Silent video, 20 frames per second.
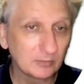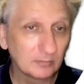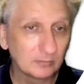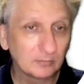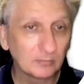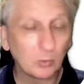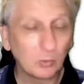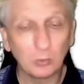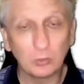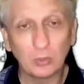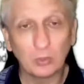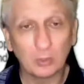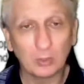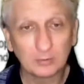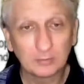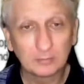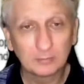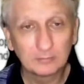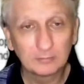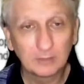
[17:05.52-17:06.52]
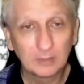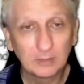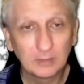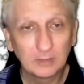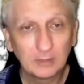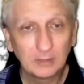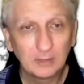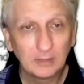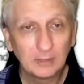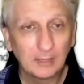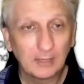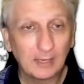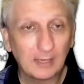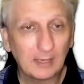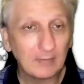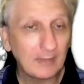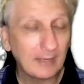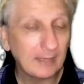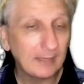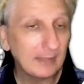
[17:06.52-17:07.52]
or not. Are
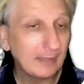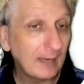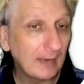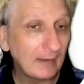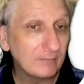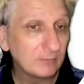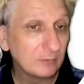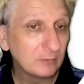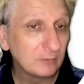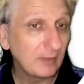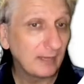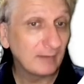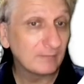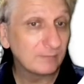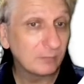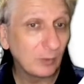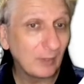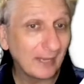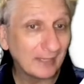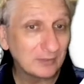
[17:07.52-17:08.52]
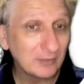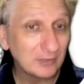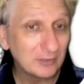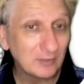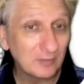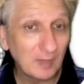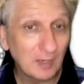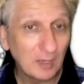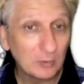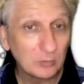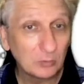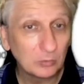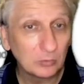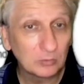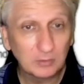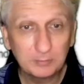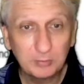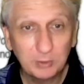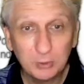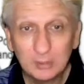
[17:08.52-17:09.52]
they have do they have full access in the local
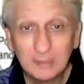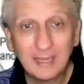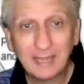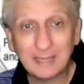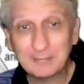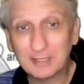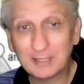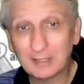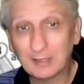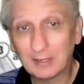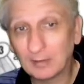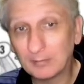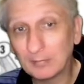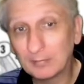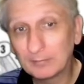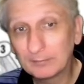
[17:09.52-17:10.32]
computer gaming club?